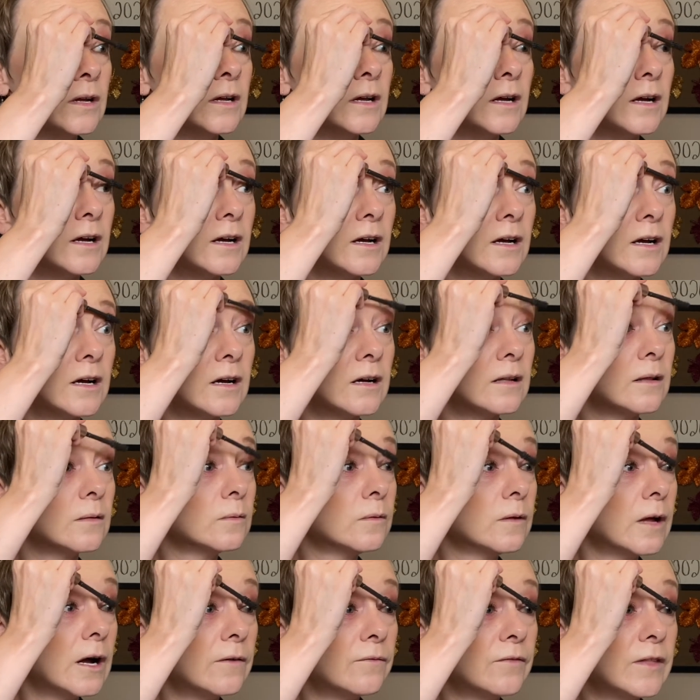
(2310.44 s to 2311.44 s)

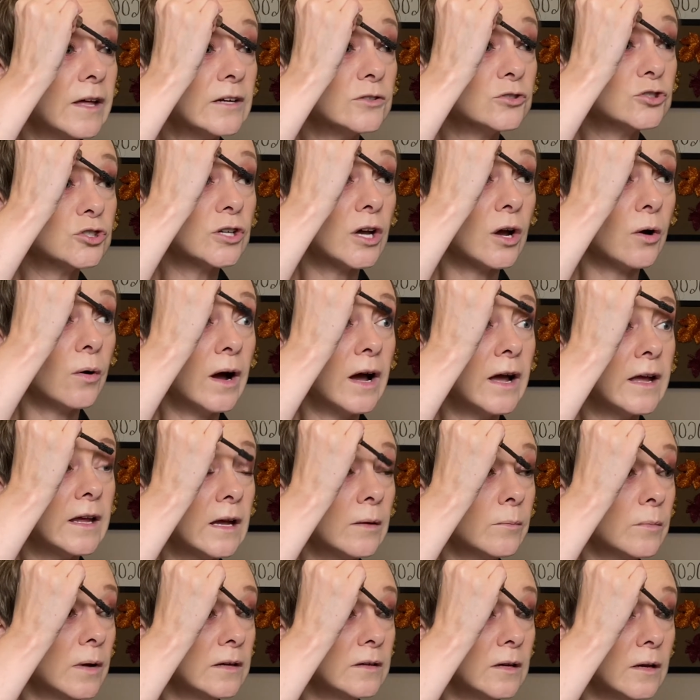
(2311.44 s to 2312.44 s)
Love that show.
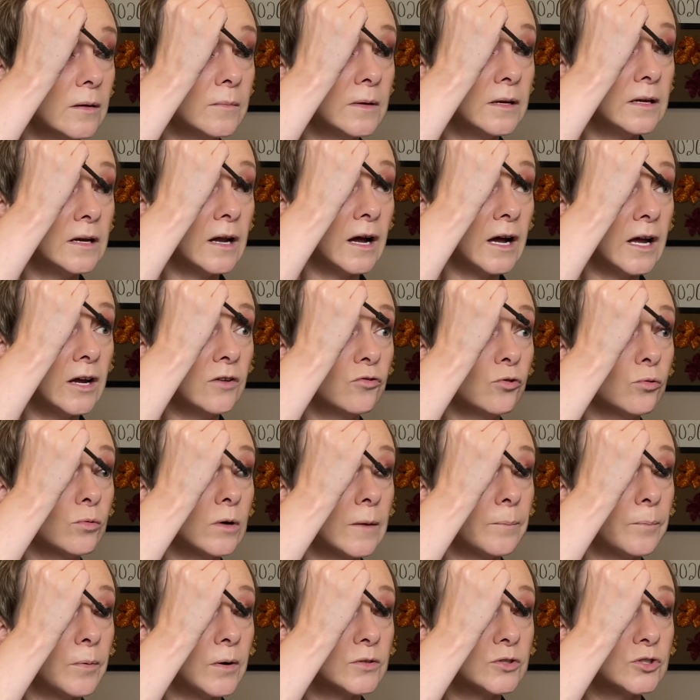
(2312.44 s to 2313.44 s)
I grew
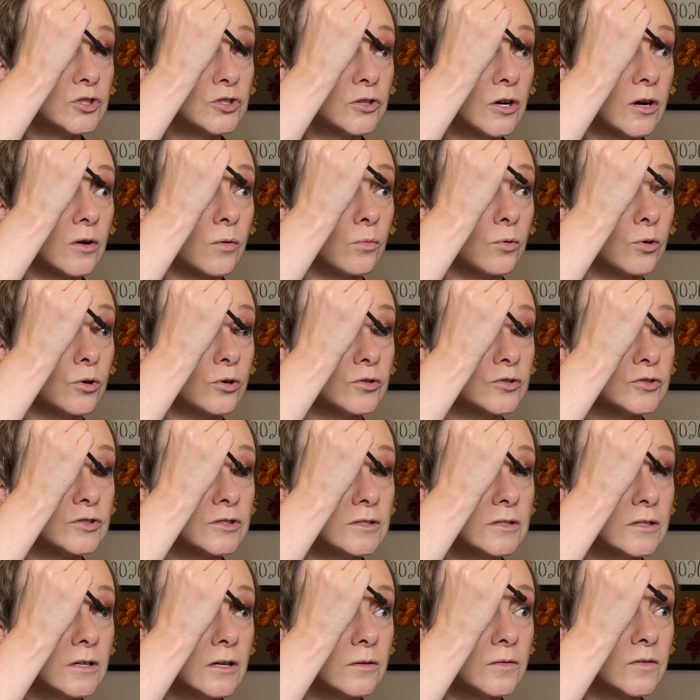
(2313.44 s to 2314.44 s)
up on Star Wars.
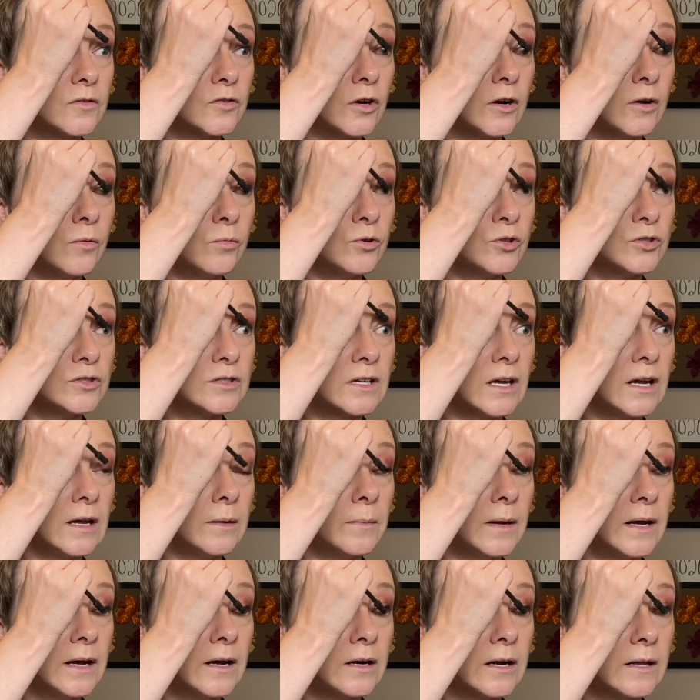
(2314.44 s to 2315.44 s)
You know, Star Wars came
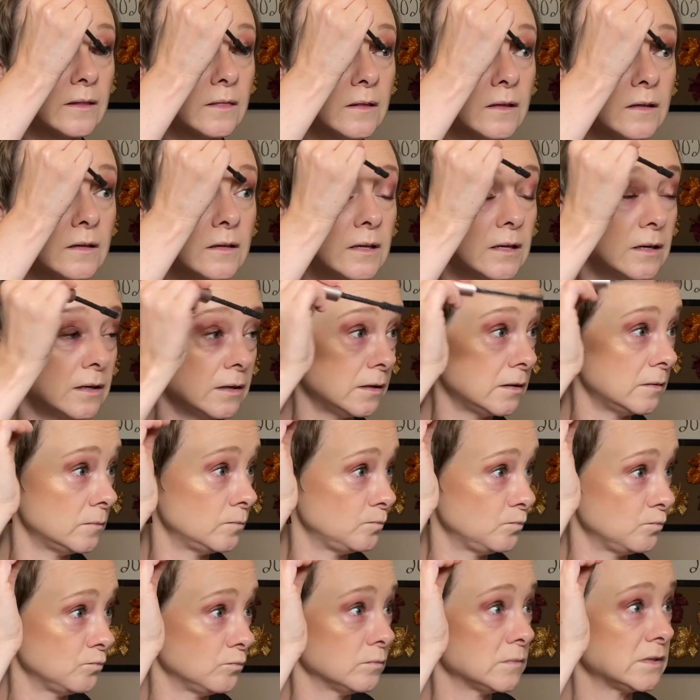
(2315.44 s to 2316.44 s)
out, I think,
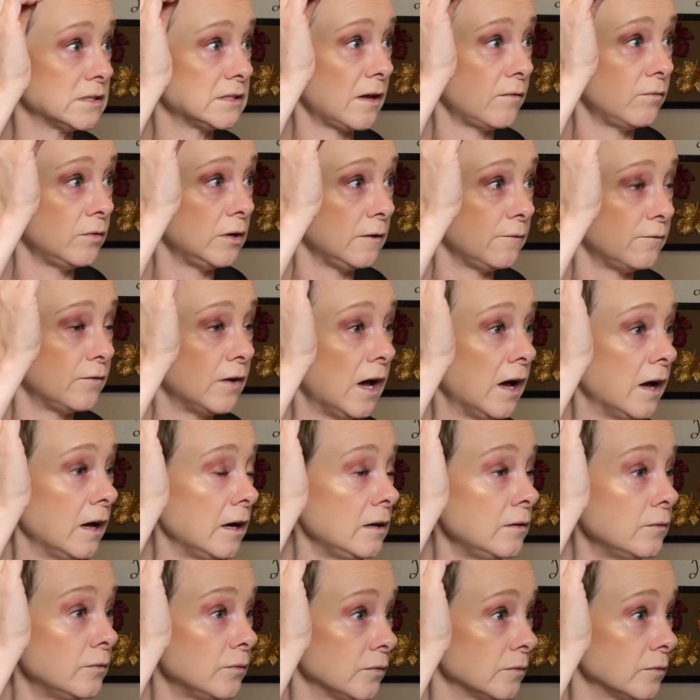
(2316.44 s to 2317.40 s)
in 75.